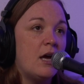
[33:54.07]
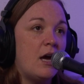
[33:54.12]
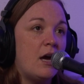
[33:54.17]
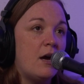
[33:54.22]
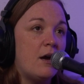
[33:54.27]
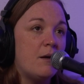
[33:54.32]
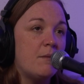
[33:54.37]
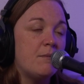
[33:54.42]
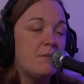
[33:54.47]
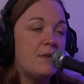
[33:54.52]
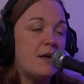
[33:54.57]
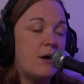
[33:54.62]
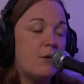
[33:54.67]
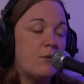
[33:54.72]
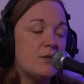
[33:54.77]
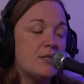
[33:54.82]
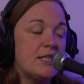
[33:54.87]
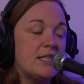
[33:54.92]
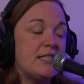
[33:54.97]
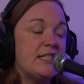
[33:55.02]

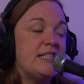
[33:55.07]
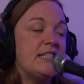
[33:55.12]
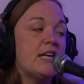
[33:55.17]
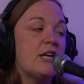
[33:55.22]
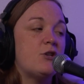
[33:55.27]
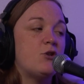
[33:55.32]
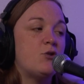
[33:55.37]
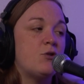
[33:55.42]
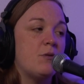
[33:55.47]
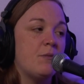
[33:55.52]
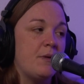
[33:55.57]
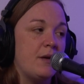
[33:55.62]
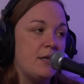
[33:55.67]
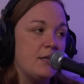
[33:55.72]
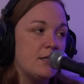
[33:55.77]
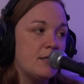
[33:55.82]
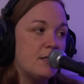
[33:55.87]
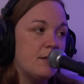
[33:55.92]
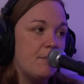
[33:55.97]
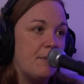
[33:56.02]
That was a
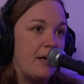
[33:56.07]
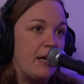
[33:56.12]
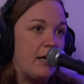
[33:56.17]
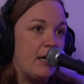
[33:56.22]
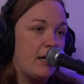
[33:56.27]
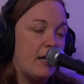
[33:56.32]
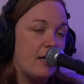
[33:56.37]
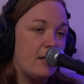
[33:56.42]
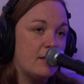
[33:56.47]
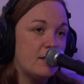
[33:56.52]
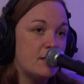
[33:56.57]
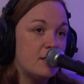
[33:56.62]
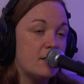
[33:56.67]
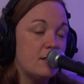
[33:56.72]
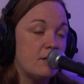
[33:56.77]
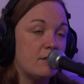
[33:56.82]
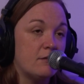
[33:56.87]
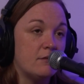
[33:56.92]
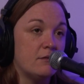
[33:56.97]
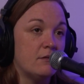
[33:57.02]
detriment to me and
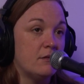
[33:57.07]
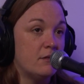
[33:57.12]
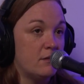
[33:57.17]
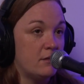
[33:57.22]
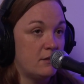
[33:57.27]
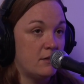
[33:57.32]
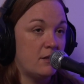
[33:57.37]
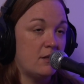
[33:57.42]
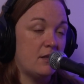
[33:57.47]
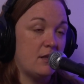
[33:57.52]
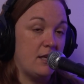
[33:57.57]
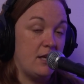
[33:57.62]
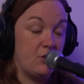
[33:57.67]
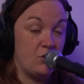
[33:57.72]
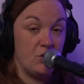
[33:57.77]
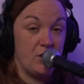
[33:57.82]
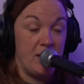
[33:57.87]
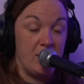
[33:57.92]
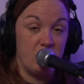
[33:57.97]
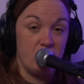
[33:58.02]
to the
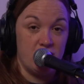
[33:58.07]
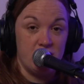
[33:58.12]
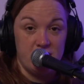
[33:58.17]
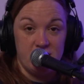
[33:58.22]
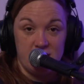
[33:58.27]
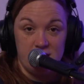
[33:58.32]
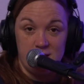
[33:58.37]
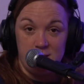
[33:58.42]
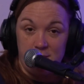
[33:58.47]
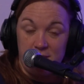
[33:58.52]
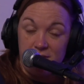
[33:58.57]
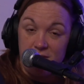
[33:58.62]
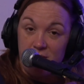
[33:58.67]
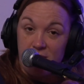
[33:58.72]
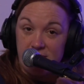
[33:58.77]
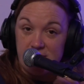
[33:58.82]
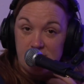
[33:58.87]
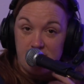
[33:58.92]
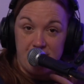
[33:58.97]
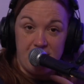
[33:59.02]
education system. If
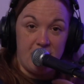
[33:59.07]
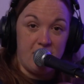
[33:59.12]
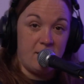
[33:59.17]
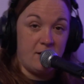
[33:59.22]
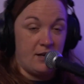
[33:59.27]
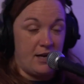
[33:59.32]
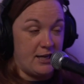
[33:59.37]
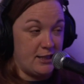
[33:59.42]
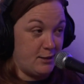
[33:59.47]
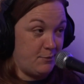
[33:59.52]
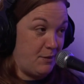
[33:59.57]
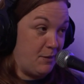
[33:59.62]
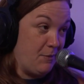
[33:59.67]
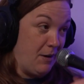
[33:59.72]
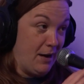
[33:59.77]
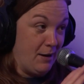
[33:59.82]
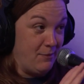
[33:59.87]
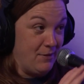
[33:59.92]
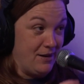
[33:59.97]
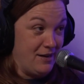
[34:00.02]
you ask me
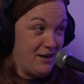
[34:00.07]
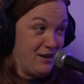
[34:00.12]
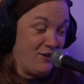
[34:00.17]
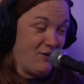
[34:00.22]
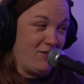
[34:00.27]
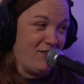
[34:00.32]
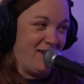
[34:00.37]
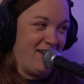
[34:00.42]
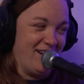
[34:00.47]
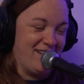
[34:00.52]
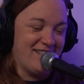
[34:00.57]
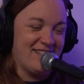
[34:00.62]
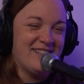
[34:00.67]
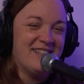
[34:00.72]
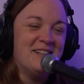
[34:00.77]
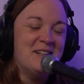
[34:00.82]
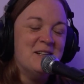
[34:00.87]
my opinion on that.